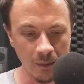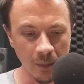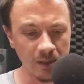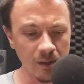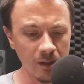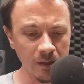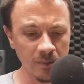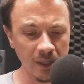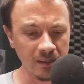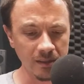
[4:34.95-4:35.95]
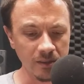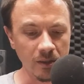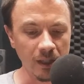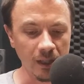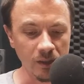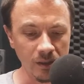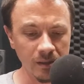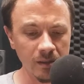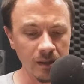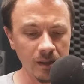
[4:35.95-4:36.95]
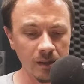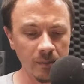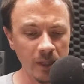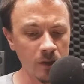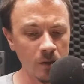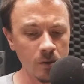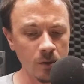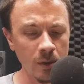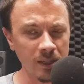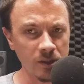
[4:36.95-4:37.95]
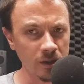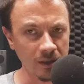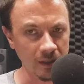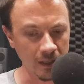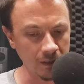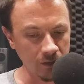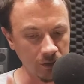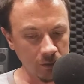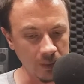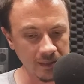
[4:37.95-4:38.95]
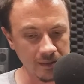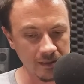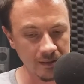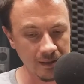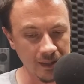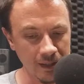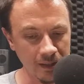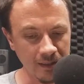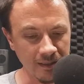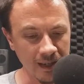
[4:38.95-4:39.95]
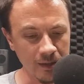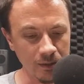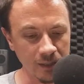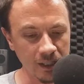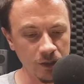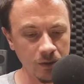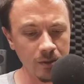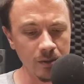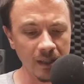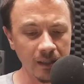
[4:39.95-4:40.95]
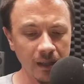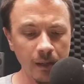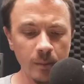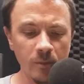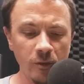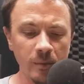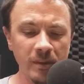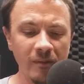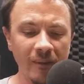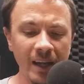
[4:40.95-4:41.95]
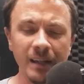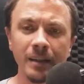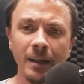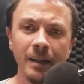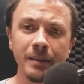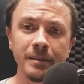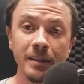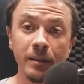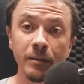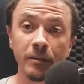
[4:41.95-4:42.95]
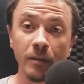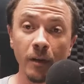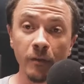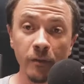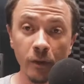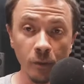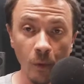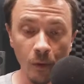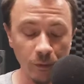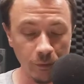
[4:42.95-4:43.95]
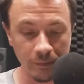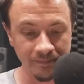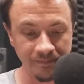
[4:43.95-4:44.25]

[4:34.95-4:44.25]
But on the present occasion there could be no question as to whence the sound issued. It came from the fang-like teeth of the dwarf,